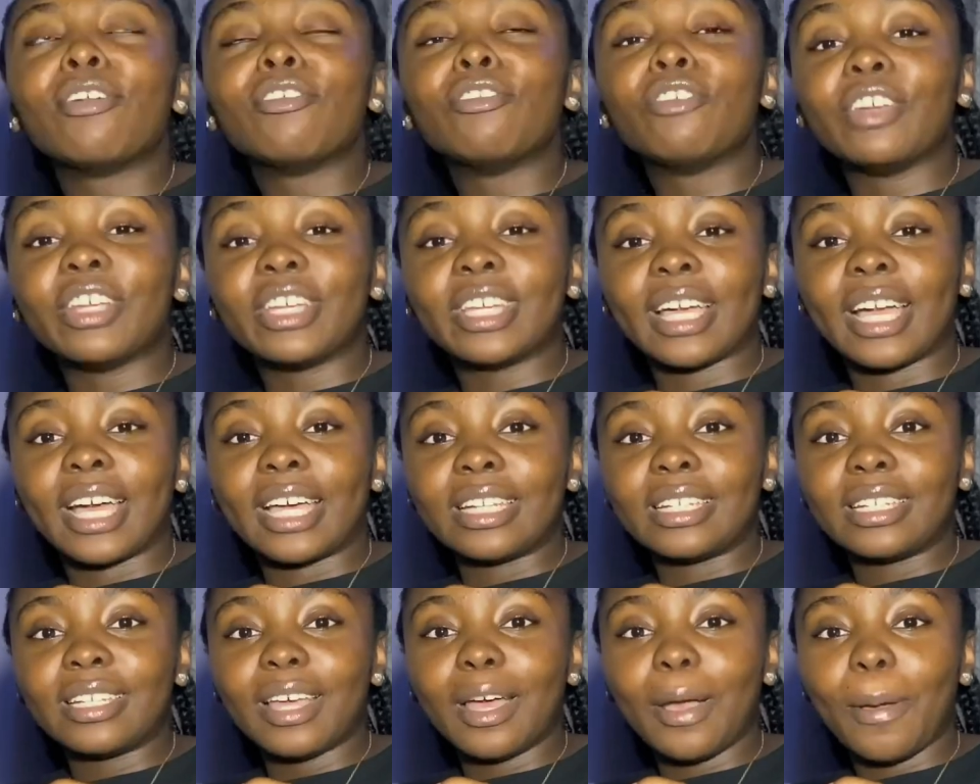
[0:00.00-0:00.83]

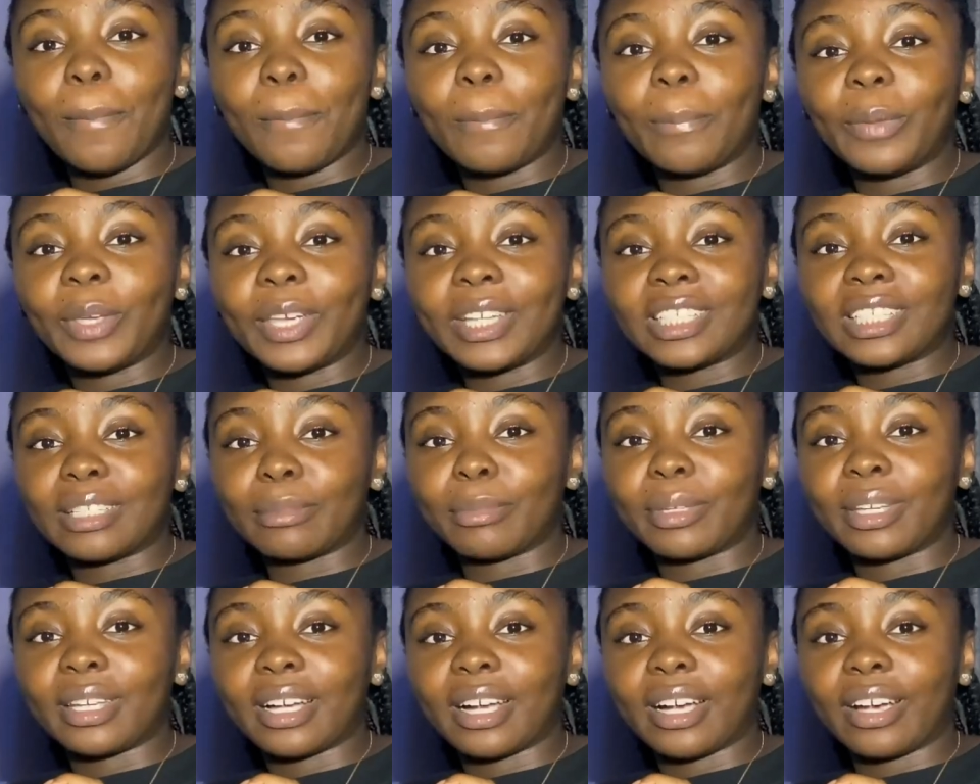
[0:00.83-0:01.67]
Rian being the
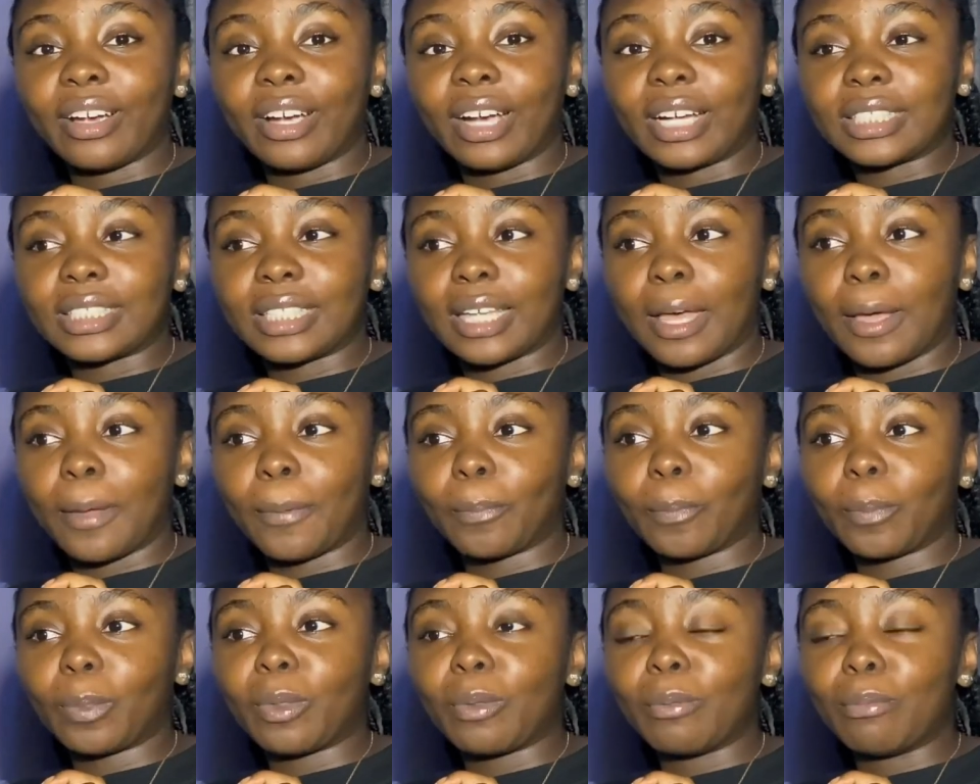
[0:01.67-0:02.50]
main character
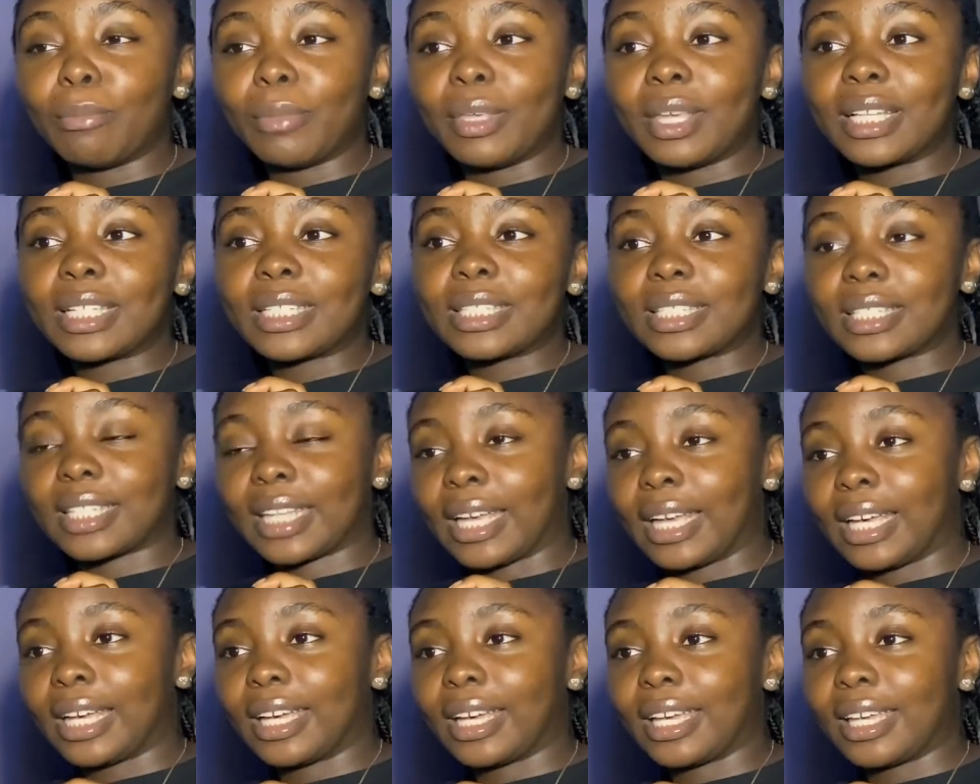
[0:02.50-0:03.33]
makes
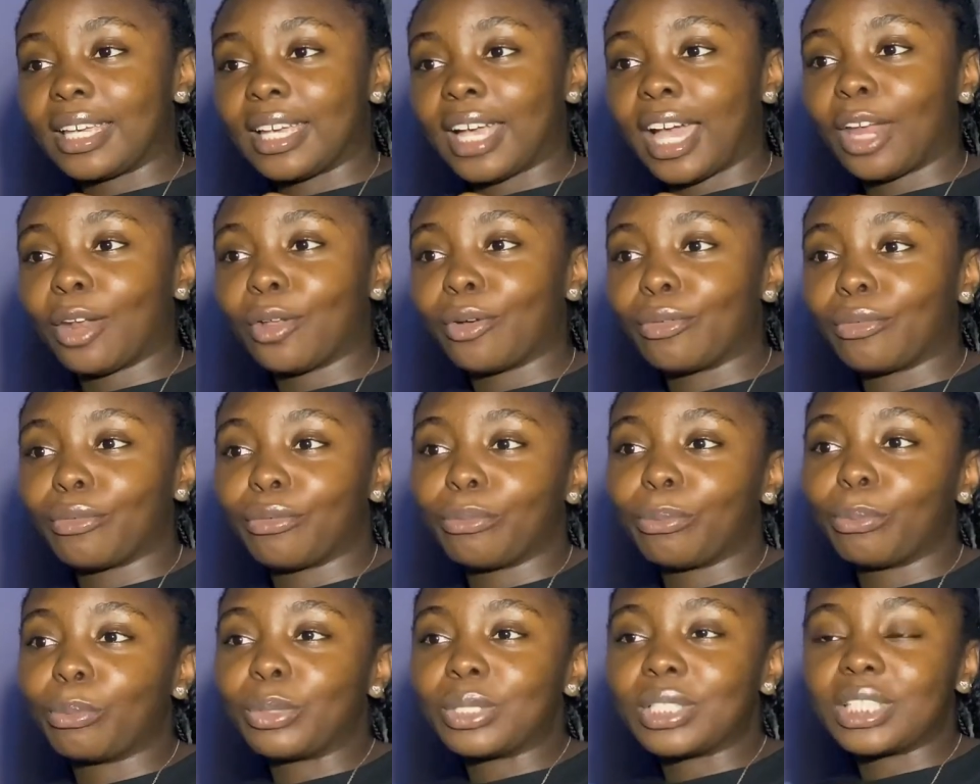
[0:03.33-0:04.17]
like it kind
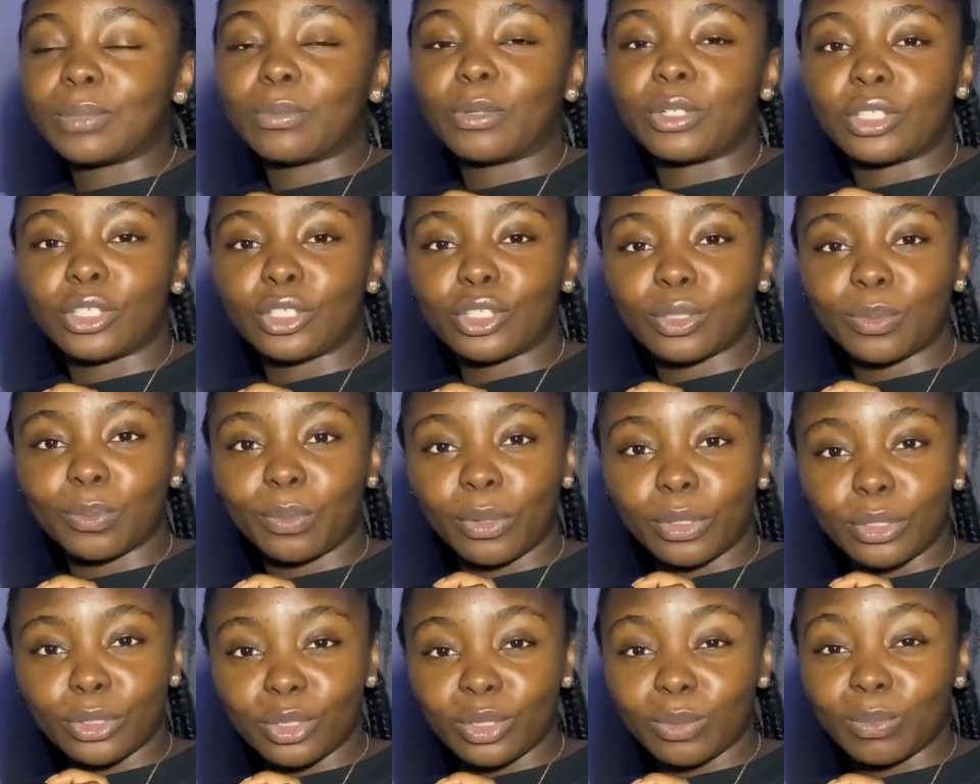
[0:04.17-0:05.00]
of puts him on the
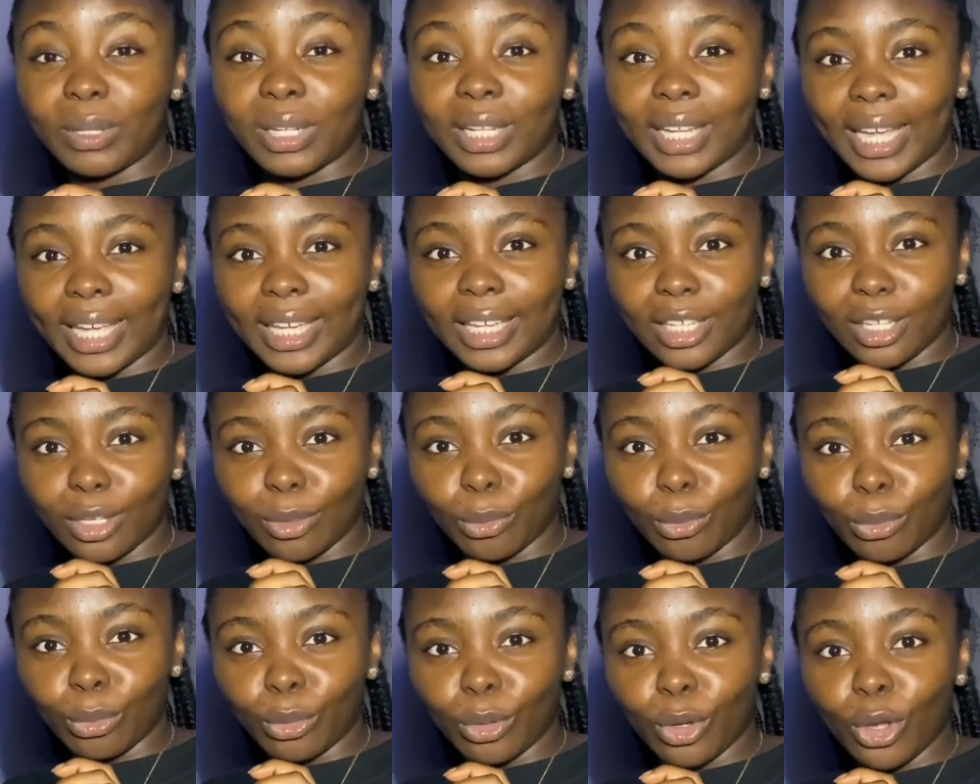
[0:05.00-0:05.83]
spot to be
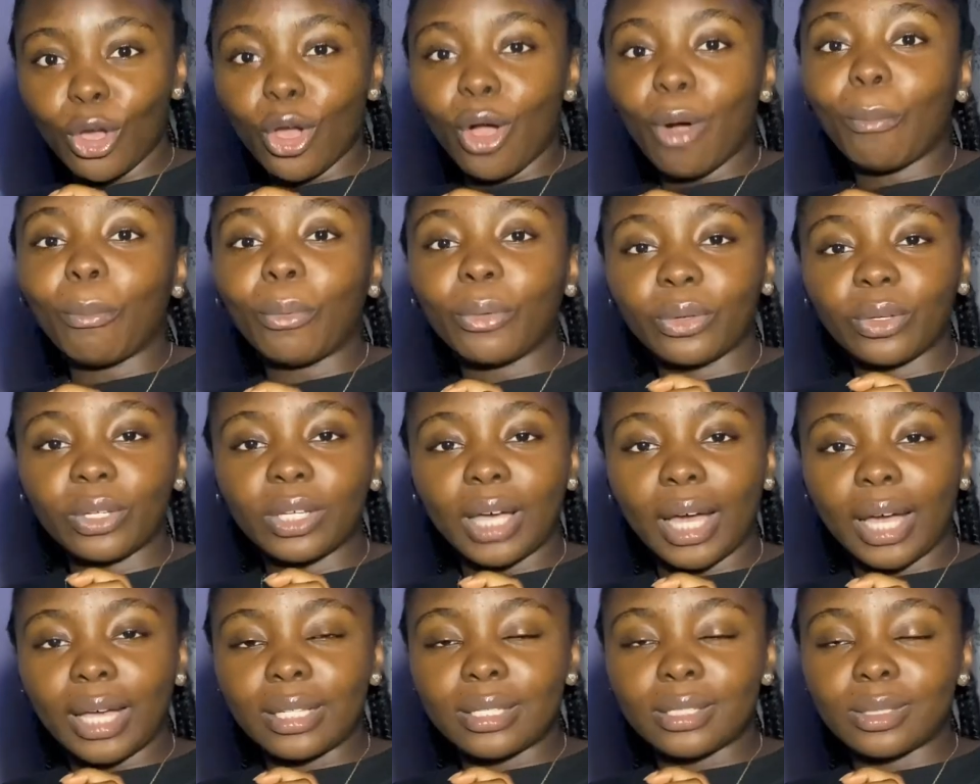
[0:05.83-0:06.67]
likable. But you
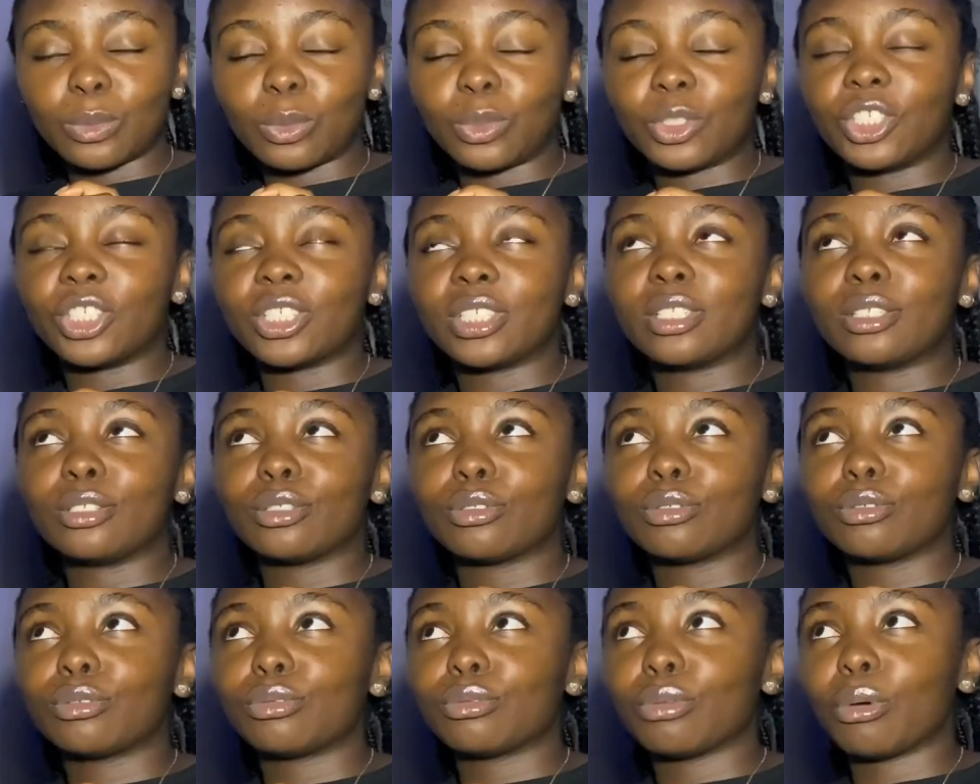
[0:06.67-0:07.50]
guys, Wujin is
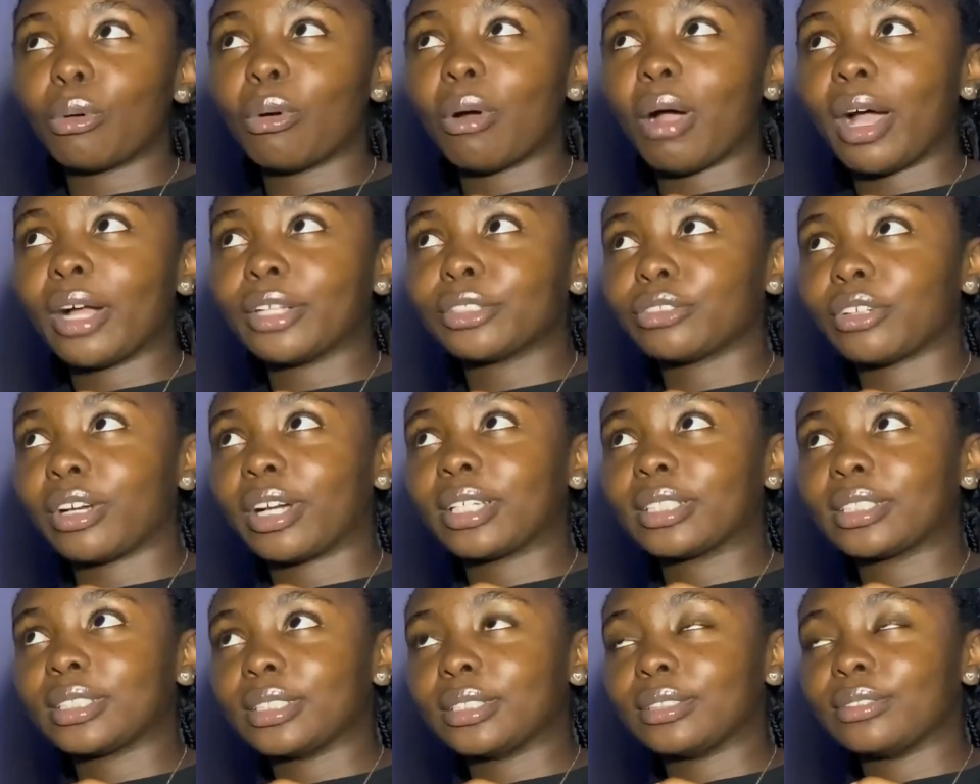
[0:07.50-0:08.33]
so
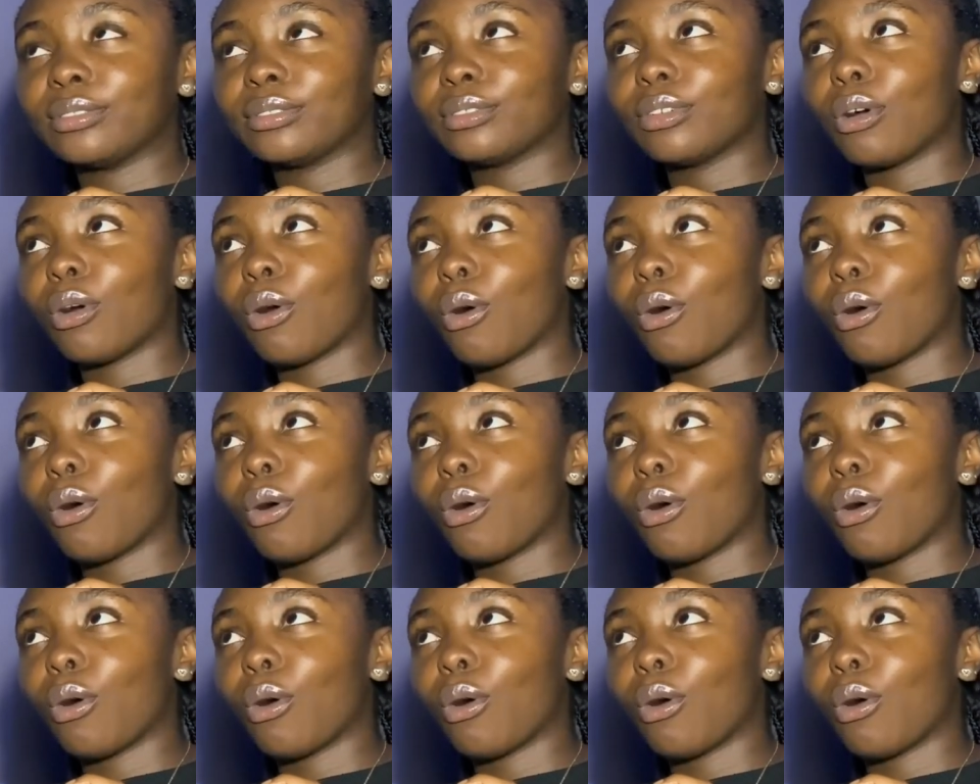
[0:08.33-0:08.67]
attractive.